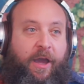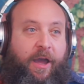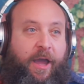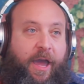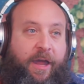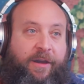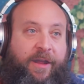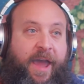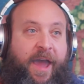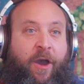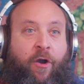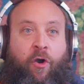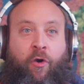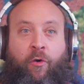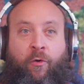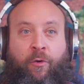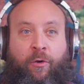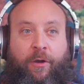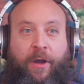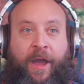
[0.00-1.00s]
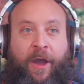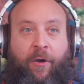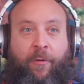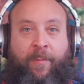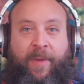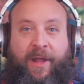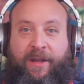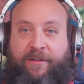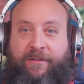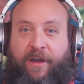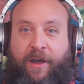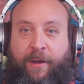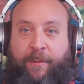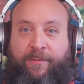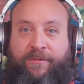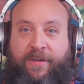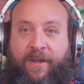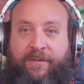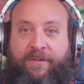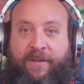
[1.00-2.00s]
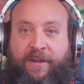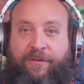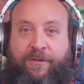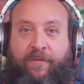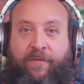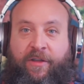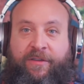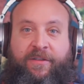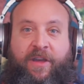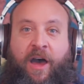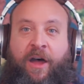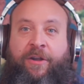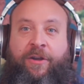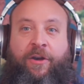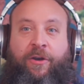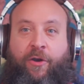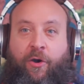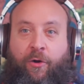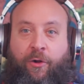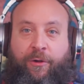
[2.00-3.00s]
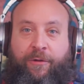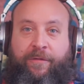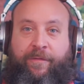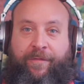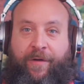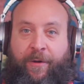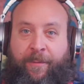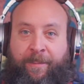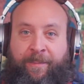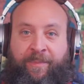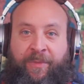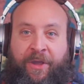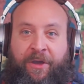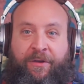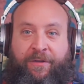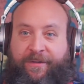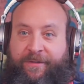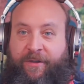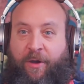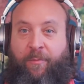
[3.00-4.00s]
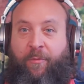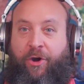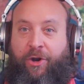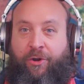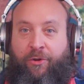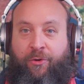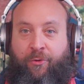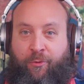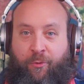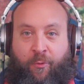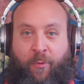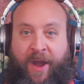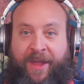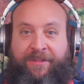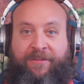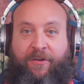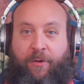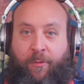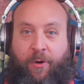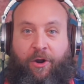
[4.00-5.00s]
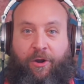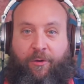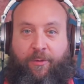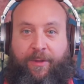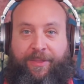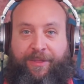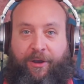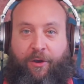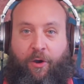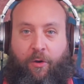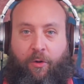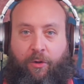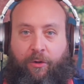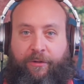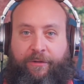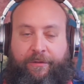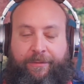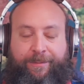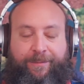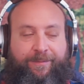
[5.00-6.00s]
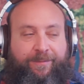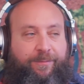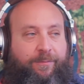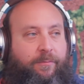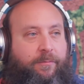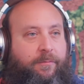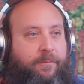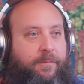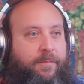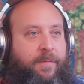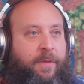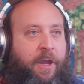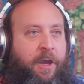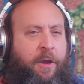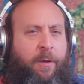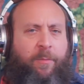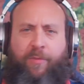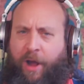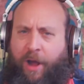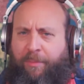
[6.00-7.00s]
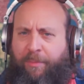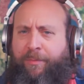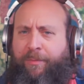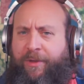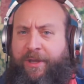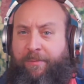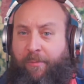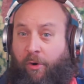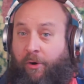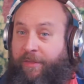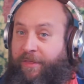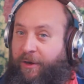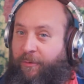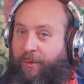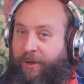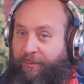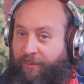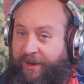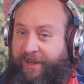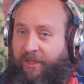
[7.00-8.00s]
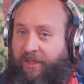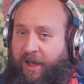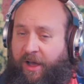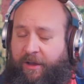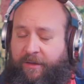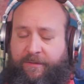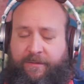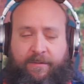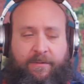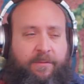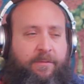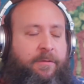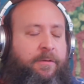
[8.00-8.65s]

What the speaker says: And how many times has each of us gotten a cold from someone who went to work with a cold? Probably more than we realize.